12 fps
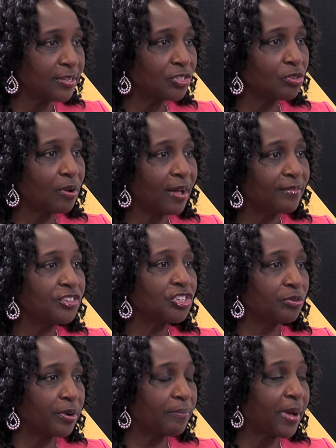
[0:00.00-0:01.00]
is to have
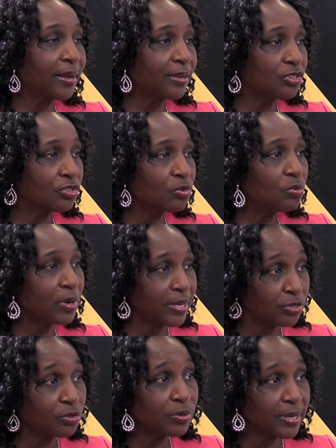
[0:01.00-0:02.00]
children back in school
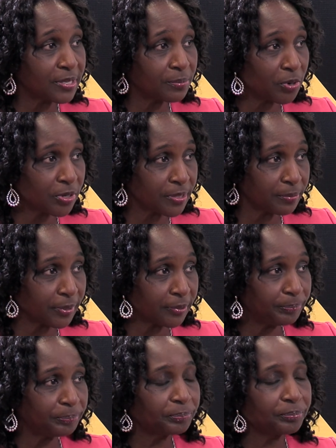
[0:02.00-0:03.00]
as soon as possible.
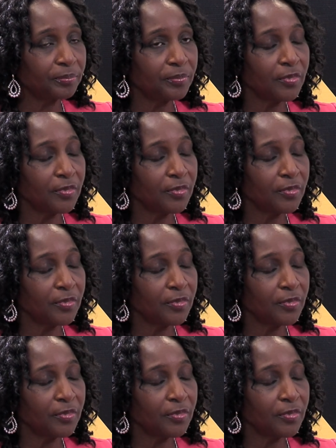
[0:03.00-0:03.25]
Sure.